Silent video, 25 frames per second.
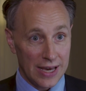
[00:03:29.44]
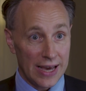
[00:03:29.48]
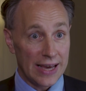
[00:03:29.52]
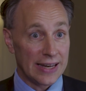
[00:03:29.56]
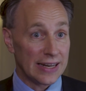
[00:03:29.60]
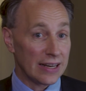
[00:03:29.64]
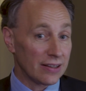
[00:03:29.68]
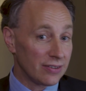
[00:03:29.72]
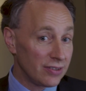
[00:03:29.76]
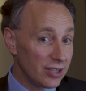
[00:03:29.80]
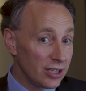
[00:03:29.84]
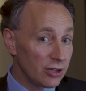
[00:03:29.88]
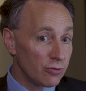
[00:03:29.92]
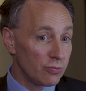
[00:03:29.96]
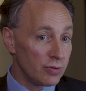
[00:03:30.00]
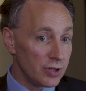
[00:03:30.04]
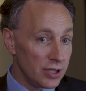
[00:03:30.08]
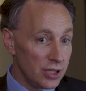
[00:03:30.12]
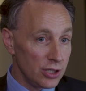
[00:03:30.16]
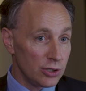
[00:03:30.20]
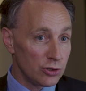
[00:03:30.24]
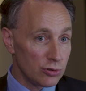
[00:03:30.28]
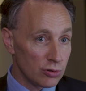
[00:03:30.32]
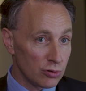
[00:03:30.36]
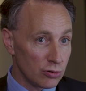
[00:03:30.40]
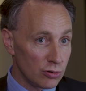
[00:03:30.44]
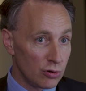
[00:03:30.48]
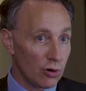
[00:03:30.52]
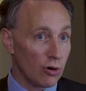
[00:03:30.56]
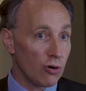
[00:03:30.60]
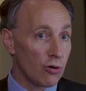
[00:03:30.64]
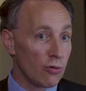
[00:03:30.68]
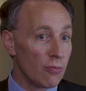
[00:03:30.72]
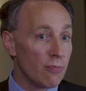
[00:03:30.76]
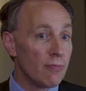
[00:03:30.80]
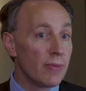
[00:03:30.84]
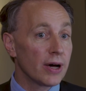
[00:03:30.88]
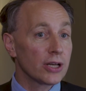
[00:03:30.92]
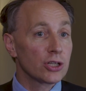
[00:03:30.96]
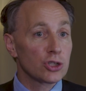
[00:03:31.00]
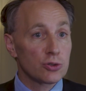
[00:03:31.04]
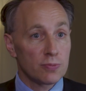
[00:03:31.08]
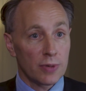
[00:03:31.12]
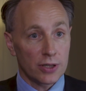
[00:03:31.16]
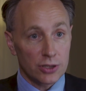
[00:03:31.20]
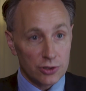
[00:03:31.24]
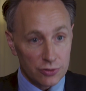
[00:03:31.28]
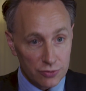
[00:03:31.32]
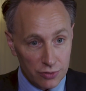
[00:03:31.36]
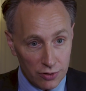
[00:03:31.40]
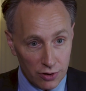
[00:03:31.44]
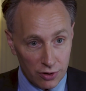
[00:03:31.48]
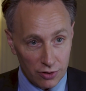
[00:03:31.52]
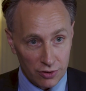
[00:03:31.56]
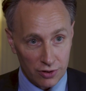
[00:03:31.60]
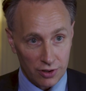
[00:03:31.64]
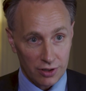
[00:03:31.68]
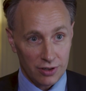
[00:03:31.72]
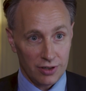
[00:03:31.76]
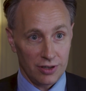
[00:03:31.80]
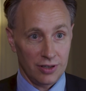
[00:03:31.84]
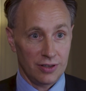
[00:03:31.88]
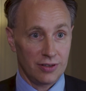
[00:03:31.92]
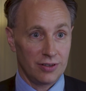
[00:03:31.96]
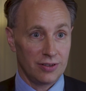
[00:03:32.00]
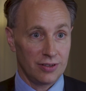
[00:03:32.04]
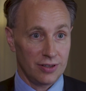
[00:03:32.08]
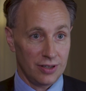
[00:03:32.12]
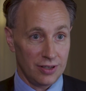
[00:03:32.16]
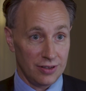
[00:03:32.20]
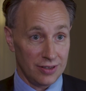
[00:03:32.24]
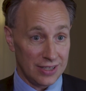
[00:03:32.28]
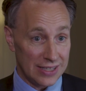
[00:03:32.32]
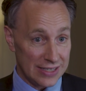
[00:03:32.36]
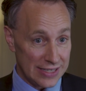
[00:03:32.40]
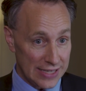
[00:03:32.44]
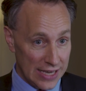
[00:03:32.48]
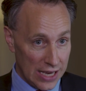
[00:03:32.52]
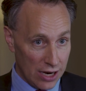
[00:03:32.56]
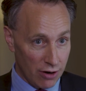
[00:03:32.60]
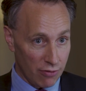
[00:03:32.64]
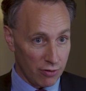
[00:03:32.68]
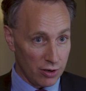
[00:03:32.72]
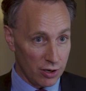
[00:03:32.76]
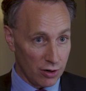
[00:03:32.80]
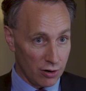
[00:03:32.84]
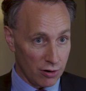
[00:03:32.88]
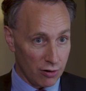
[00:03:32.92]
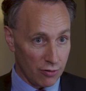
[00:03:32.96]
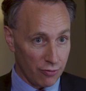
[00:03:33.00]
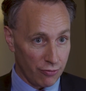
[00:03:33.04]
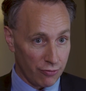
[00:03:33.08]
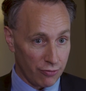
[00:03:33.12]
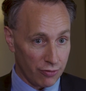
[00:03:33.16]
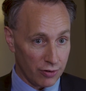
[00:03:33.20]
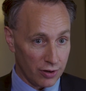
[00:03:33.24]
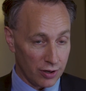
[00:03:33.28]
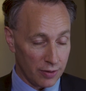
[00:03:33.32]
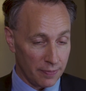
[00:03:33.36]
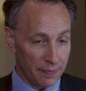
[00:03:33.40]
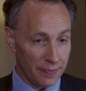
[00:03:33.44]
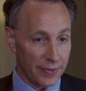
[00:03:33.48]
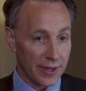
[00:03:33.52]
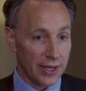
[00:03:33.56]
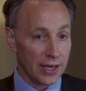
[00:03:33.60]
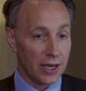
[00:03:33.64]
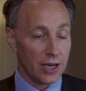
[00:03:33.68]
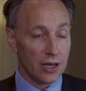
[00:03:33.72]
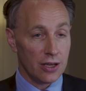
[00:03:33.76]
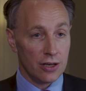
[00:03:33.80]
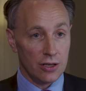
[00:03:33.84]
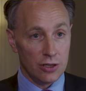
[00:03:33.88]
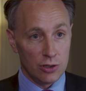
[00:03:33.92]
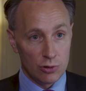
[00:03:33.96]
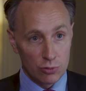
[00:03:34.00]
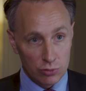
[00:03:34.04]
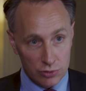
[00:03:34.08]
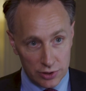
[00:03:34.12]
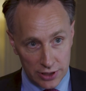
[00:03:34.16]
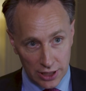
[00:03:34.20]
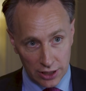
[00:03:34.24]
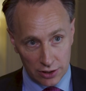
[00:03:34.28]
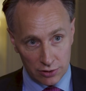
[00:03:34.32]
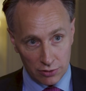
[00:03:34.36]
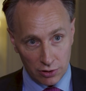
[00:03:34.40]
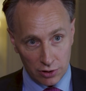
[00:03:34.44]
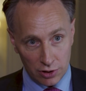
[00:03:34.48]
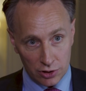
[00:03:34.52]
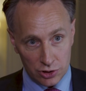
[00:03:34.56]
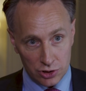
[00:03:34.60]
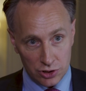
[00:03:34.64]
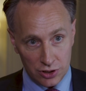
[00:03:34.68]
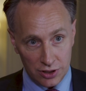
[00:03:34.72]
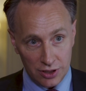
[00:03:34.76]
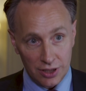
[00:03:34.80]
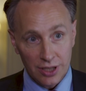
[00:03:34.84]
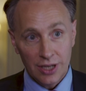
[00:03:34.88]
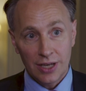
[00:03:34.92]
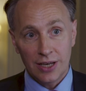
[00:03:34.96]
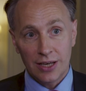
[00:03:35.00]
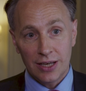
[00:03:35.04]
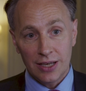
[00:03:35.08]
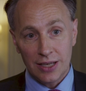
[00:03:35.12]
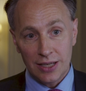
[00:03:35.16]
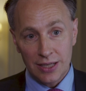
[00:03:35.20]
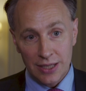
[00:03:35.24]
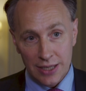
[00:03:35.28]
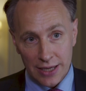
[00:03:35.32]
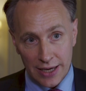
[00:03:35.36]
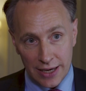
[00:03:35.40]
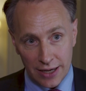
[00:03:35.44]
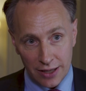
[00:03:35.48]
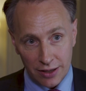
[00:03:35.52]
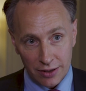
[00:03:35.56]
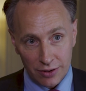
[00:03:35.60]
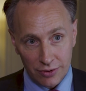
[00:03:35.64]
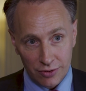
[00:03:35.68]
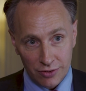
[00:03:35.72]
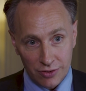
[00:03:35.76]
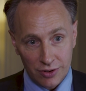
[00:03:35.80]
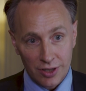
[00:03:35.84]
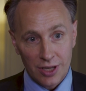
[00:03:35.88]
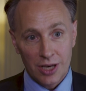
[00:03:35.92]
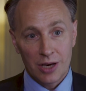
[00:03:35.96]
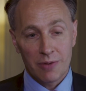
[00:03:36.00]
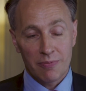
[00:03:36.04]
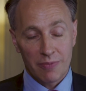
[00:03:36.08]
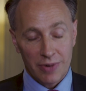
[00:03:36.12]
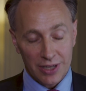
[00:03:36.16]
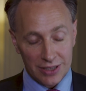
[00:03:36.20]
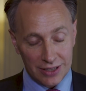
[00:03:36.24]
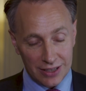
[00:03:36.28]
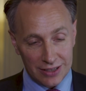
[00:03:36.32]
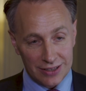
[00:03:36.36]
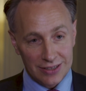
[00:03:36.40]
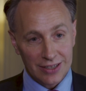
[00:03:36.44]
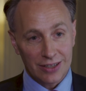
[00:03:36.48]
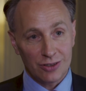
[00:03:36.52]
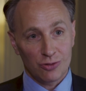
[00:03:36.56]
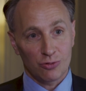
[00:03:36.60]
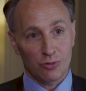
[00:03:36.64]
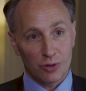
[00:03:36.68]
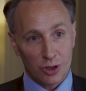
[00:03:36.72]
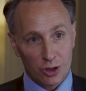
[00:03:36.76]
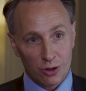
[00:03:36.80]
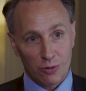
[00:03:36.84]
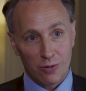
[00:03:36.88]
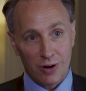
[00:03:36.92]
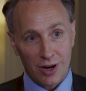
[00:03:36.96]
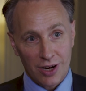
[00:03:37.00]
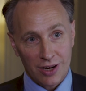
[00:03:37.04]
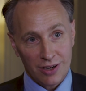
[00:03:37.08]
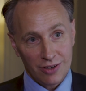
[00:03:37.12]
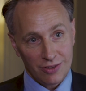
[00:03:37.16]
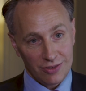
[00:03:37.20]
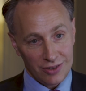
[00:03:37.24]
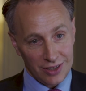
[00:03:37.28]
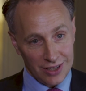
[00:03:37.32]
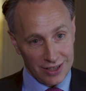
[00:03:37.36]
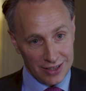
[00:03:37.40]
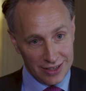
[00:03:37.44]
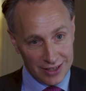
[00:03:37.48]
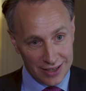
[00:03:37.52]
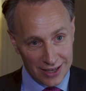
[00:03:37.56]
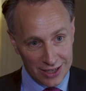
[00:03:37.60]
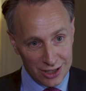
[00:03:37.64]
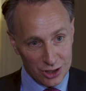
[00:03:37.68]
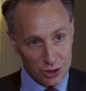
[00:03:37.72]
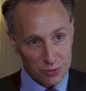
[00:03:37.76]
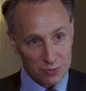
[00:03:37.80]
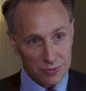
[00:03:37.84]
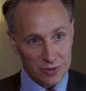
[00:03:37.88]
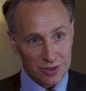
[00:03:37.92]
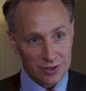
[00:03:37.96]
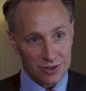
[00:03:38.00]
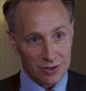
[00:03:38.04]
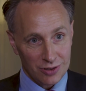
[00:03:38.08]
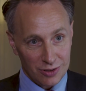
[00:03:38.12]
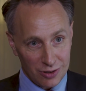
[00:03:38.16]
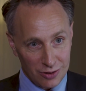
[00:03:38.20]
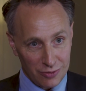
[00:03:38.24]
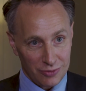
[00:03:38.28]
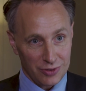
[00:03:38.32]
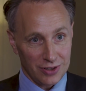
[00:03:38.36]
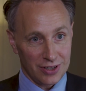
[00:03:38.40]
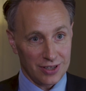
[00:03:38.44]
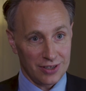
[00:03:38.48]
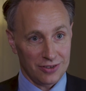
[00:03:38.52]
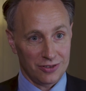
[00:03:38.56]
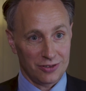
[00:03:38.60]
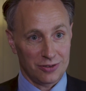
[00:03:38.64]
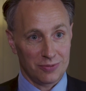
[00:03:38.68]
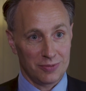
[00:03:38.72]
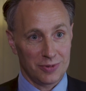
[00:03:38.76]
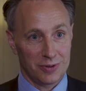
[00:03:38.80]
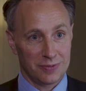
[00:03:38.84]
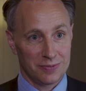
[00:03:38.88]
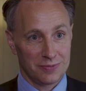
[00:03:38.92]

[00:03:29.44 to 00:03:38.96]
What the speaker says: And I think we need to go much, much further in this area of new technology, e-health, but it does require the engagement of the customer.